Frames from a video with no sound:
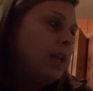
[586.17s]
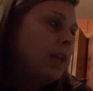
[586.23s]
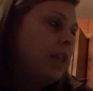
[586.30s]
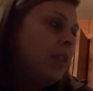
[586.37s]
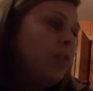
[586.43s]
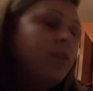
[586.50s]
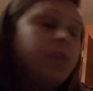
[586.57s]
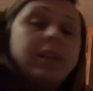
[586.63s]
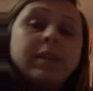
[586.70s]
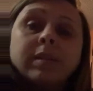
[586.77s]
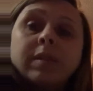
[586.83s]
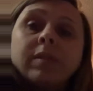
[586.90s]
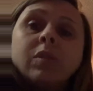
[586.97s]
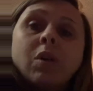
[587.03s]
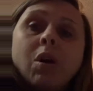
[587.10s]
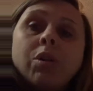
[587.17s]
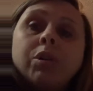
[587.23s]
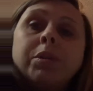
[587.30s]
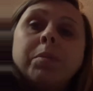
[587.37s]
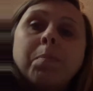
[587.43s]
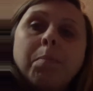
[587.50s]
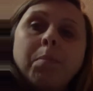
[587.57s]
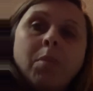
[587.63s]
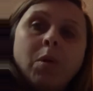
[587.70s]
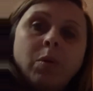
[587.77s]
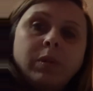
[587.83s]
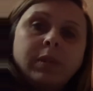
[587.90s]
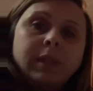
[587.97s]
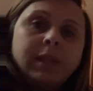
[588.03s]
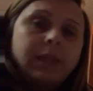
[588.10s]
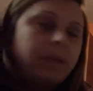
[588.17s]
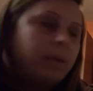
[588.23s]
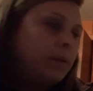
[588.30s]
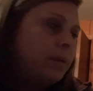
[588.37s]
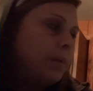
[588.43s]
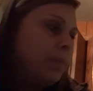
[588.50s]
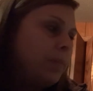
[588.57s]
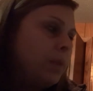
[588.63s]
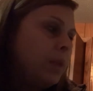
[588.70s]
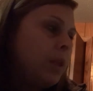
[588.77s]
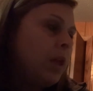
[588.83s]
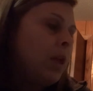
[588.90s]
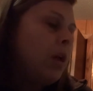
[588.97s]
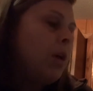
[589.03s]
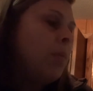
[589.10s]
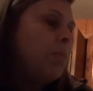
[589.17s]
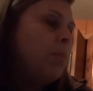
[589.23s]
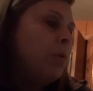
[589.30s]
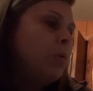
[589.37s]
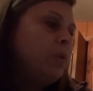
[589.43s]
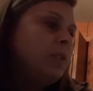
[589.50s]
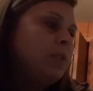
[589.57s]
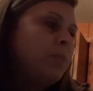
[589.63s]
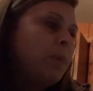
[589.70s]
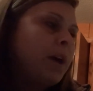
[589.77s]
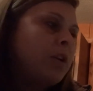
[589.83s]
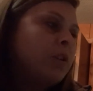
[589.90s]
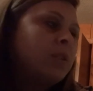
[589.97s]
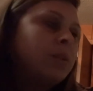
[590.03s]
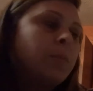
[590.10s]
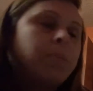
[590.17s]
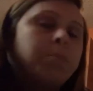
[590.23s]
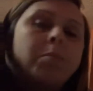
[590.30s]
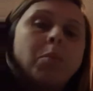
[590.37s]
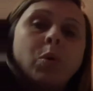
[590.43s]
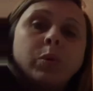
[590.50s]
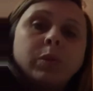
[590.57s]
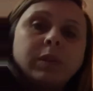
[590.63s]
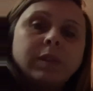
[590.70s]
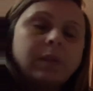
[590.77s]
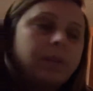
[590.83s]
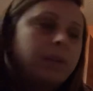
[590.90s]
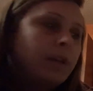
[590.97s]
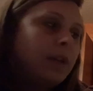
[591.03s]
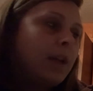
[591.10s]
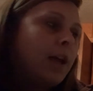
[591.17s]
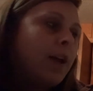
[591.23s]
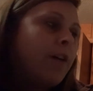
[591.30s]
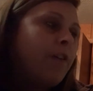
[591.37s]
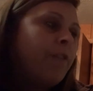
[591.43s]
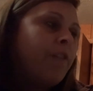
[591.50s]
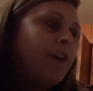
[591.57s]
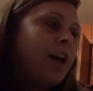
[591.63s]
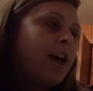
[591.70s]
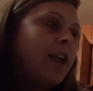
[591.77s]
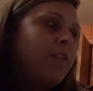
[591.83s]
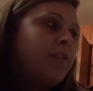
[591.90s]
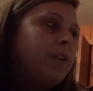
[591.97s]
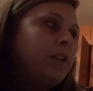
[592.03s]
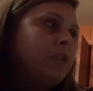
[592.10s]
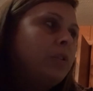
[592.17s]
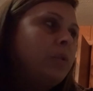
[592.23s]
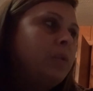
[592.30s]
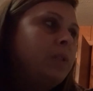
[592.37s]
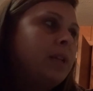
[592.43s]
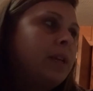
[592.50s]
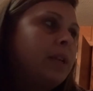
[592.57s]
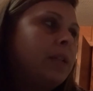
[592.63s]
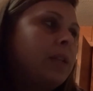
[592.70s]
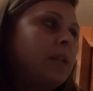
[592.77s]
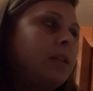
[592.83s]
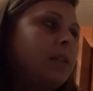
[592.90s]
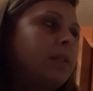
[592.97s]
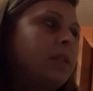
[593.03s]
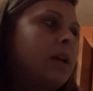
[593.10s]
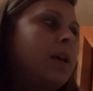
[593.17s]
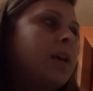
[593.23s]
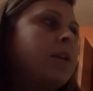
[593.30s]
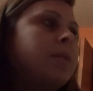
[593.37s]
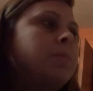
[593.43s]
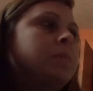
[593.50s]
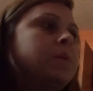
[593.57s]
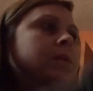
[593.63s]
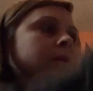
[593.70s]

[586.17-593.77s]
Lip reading: This is called molting. Most spiders molt 5 to 10 times.